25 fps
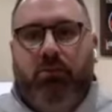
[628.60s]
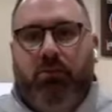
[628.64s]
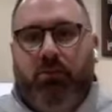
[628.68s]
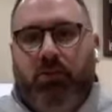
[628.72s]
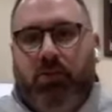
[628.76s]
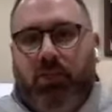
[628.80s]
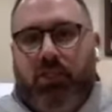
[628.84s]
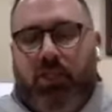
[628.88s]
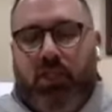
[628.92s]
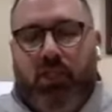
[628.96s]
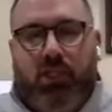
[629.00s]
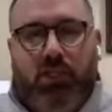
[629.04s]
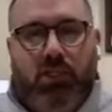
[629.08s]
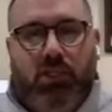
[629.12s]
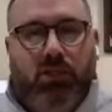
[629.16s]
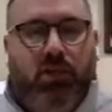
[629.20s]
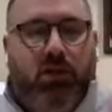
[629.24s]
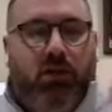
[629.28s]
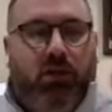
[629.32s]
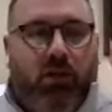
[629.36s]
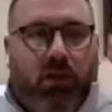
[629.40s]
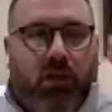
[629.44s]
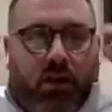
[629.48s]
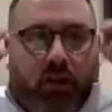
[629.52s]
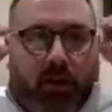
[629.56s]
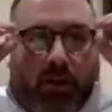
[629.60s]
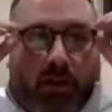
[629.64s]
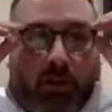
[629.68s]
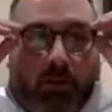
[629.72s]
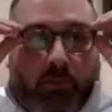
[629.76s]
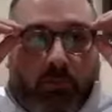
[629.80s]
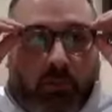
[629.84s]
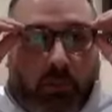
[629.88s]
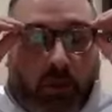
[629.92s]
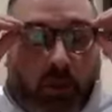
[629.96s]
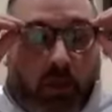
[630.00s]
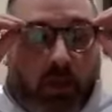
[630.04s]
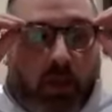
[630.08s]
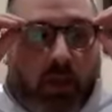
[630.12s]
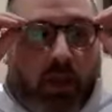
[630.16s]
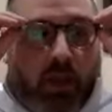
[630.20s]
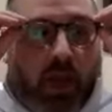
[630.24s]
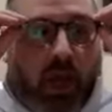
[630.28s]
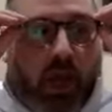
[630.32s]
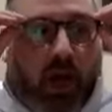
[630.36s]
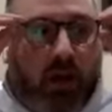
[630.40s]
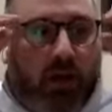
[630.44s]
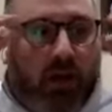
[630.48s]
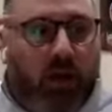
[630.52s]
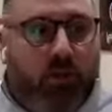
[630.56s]
or procedure,
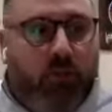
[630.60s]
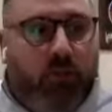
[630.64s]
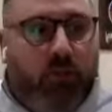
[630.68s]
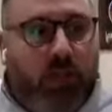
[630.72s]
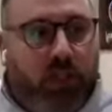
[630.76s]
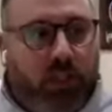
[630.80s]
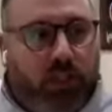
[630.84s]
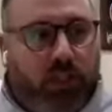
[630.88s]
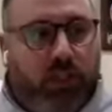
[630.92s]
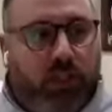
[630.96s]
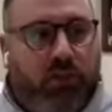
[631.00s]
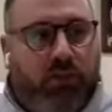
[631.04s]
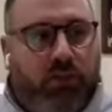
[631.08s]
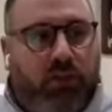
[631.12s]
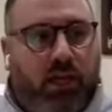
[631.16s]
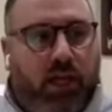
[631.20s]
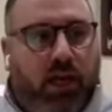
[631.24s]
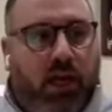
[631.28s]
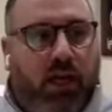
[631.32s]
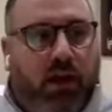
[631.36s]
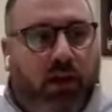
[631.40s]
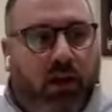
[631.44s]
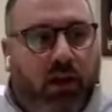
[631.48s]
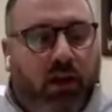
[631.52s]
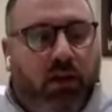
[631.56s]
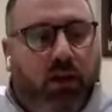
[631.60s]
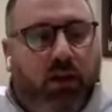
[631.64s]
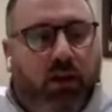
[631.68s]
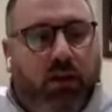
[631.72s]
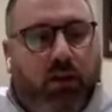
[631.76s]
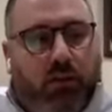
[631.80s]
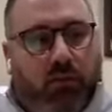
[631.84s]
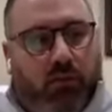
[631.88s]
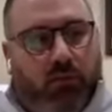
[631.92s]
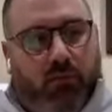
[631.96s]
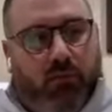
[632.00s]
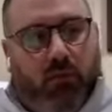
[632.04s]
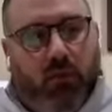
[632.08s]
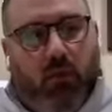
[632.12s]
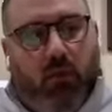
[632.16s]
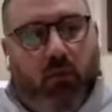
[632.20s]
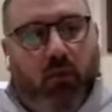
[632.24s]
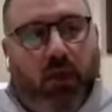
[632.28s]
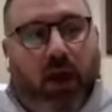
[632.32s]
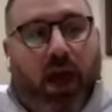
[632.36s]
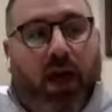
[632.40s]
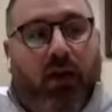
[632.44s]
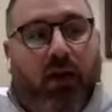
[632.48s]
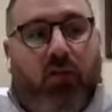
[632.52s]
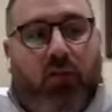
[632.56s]
how can we ensure that
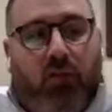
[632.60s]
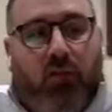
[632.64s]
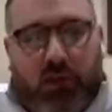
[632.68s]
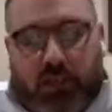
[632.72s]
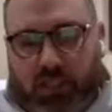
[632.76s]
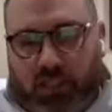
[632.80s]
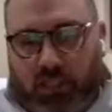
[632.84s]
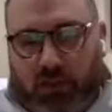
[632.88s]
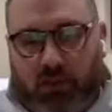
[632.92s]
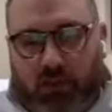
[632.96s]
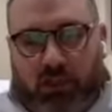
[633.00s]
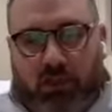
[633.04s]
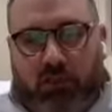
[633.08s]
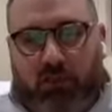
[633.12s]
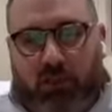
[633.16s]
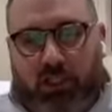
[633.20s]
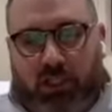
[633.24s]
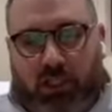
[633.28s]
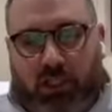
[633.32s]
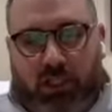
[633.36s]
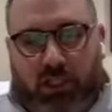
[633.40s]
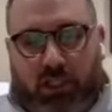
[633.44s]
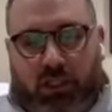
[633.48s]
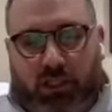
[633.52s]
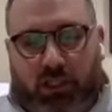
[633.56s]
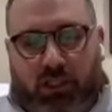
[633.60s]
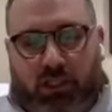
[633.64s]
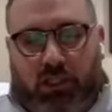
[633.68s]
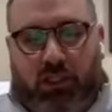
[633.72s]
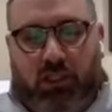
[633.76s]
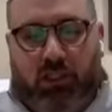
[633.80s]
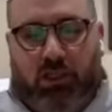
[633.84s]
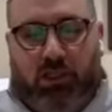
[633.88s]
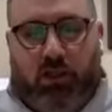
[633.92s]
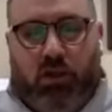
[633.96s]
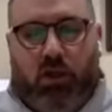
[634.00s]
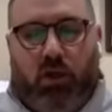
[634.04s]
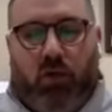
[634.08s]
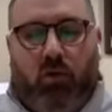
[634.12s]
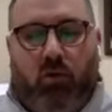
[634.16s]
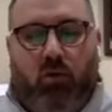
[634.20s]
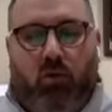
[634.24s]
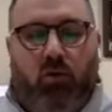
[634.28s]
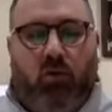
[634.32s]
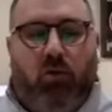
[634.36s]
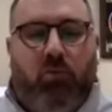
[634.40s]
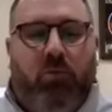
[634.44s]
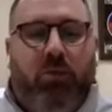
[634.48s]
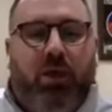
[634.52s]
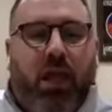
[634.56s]
whoever is in those positions
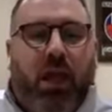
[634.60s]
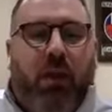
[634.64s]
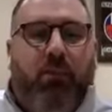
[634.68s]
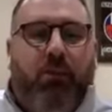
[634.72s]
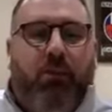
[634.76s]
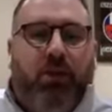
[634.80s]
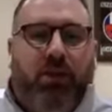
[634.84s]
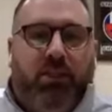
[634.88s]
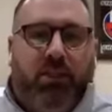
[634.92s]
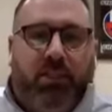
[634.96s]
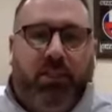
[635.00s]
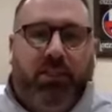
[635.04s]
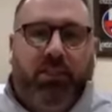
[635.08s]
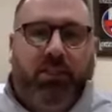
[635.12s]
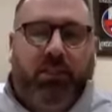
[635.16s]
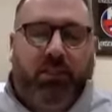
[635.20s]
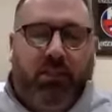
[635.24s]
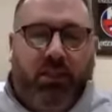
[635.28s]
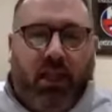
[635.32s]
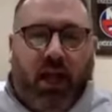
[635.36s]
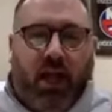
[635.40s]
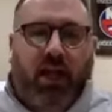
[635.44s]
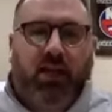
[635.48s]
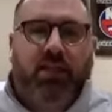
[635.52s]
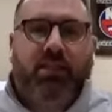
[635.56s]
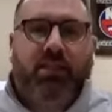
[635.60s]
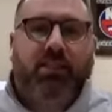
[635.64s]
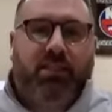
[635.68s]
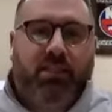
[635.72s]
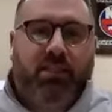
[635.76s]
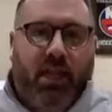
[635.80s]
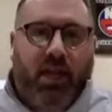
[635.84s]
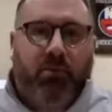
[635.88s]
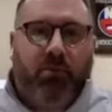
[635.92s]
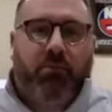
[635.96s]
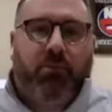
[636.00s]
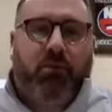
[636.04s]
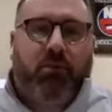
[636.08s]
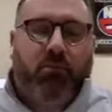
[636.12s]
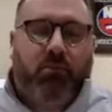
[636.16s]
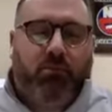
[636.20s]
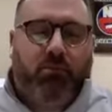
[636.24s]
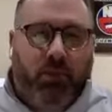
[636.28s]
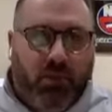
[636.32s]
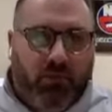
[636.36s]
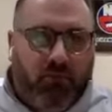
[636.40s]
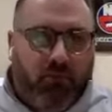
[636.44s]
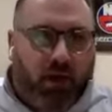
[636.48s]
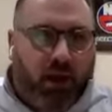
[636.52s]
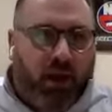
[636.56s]
will be able to lockstep,
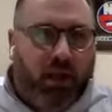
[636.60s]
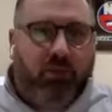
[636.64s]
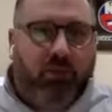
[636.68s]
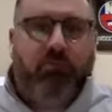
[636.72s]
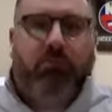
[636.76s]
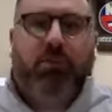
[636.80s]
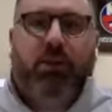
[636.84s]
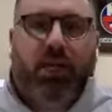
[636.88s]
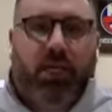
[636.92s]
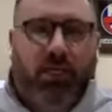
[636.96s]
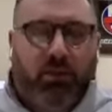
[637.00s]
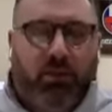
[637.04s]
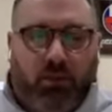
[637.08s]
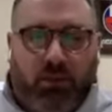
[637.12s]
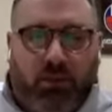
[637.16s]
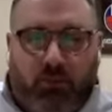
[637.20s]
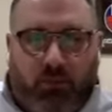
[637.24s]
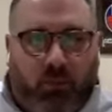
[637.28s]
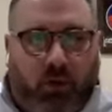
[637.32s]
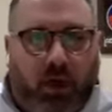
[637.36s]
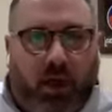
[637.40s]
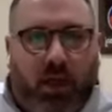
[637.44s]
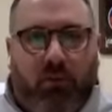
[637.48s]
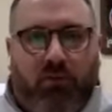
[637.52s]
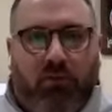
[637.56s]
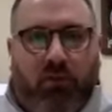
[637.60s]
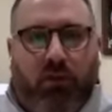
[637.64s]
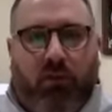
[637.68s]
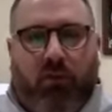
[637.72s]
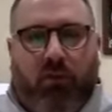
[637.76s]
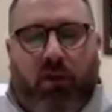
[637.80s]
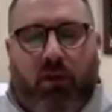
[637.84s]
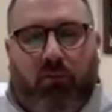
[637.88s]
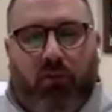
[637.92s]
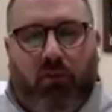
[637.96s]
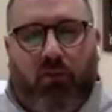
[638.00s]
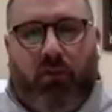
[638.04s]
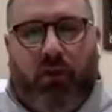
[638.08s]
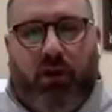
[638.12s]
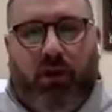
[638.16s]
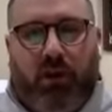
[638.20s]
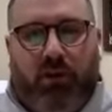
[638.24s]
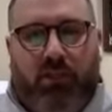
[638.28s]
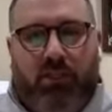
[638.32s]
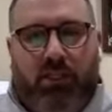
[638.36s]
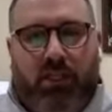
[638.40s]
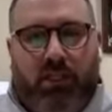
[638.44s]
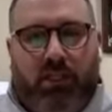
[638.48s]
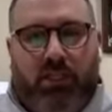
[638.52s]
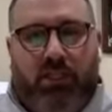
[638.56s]
be right in place with the way everyone
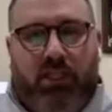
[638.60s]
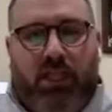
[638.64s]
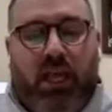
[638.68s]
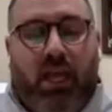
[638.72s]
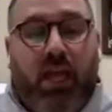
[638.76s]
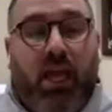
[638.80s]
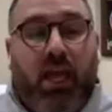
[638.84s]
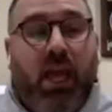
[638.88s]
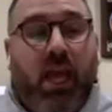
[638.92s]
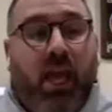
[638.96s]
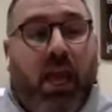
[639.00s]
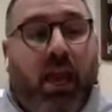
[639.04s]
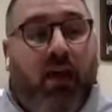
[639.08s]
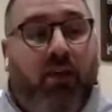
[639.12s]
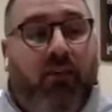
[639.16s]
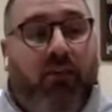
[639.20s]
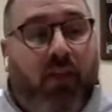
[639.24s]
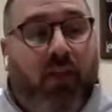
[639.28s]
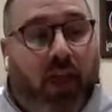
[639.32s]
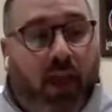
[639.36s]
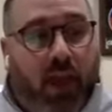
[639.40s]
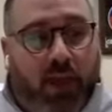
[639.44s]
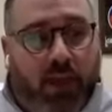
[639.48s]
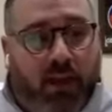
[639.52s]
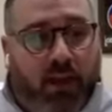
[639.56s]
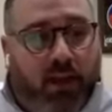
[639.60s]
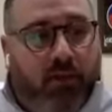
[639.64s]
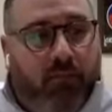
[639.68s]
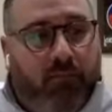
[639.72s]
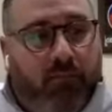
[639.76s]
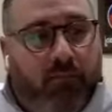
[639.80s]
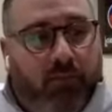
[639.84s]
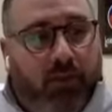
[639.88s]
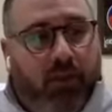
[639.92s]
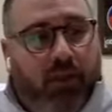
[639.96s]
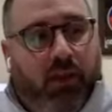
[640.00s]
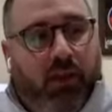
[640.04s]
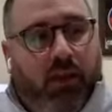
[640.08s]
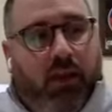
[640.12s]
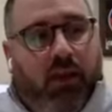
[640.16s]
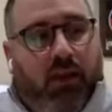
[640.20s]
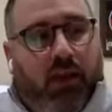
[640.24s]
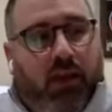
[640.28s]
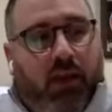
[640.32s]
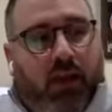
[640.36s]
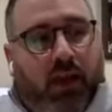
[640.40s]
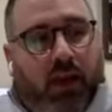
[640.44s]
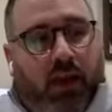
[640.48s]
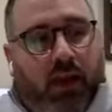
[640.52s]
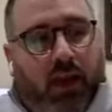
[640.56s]
else is, and then
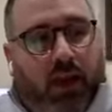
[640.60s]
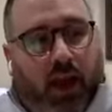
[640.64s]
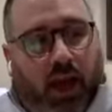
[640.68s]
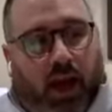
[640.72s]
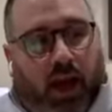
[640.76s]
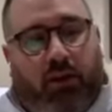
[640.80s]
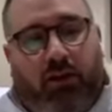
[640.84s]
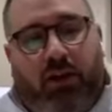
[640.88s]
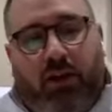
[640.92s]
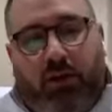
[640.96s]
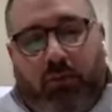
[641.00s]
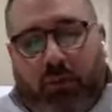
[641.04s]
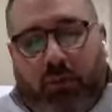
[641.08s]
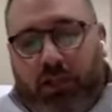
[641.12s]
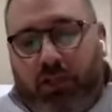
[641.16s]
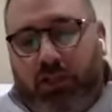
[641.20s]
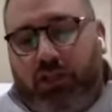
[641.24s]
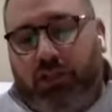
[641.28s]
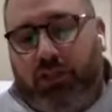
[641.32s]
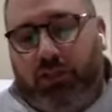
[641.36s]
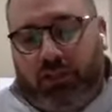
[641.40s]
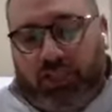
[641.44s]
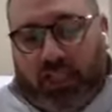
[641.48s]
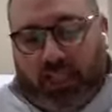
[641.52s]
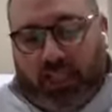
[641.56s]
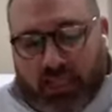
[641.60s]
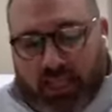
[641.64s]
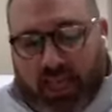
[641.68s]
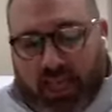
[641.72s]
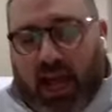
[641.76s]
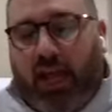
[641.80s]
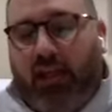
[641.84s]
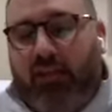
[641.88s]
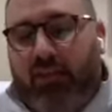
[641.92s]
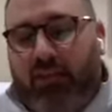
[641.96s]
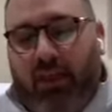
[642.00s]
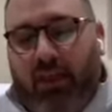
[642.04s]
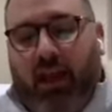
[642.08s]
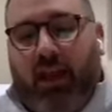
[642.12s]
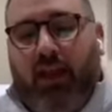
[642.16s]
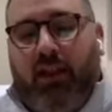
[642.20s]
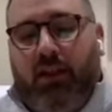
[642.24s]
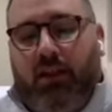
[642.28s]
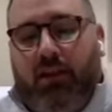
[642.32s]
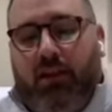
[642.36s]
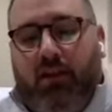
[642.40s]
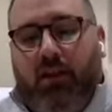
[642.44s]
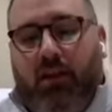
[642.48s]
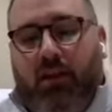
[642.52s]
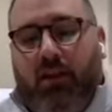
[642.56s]
how can we ensure that that
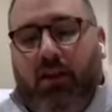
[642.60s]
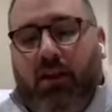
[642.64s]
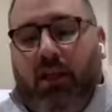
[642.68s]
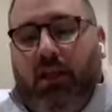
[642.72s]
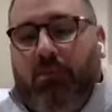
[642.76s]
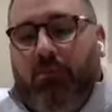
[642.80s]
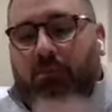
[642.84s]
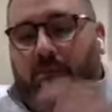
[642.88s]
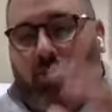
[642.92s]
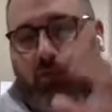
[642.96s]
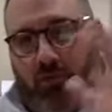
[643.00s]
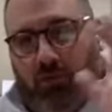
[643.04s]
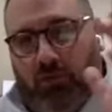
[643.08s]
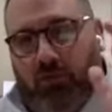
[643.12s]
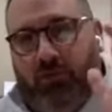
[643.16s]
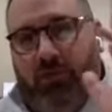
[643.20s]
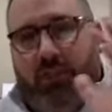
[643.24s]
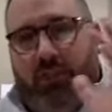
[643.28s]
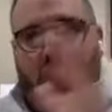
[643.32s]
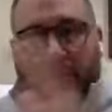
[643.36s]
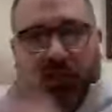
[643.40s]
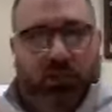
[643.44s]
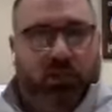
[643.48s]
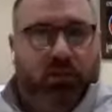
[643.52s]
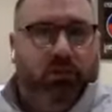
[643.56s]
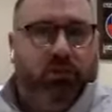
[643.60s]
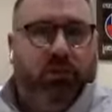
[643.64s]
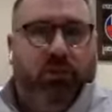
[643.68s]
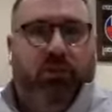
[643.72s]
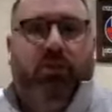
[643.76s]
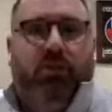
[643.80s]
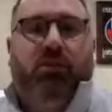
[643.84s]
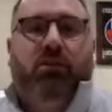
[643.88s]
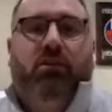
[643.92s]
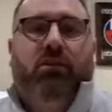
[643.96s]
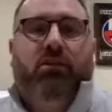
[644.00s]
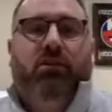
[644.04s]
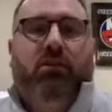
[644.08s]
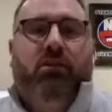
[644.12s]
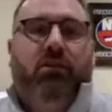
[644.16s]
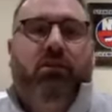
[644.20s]
then improves the student